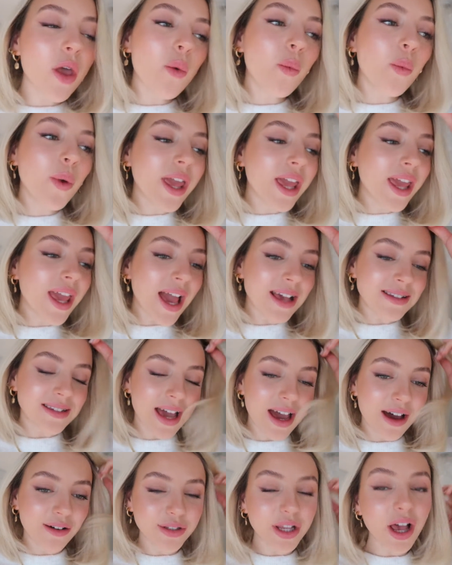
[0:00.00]
We, as a
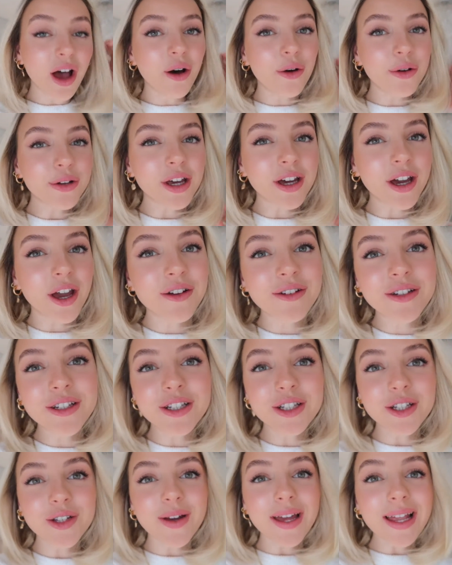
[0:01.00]
household, are going
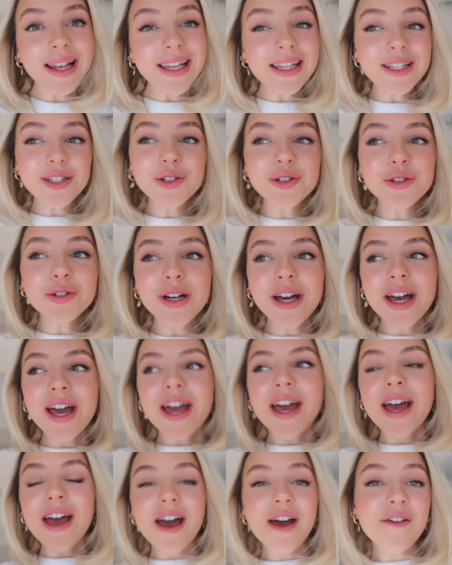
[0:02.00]
to do a little
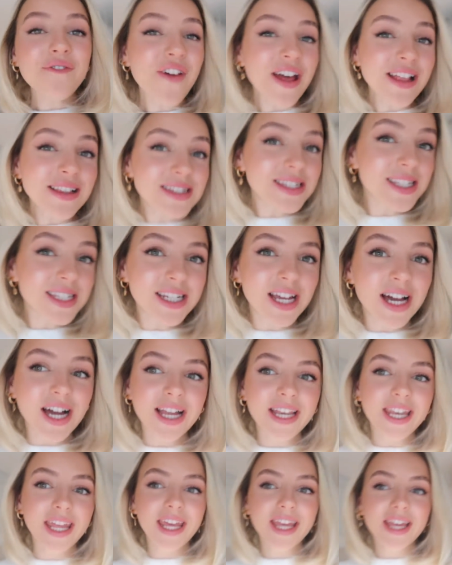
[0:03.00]
fancy
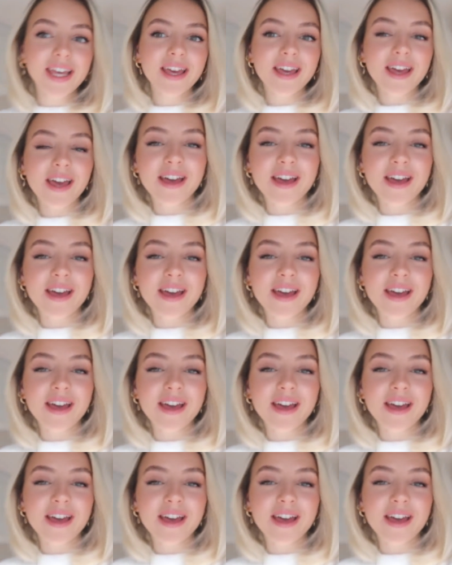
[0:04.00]
dining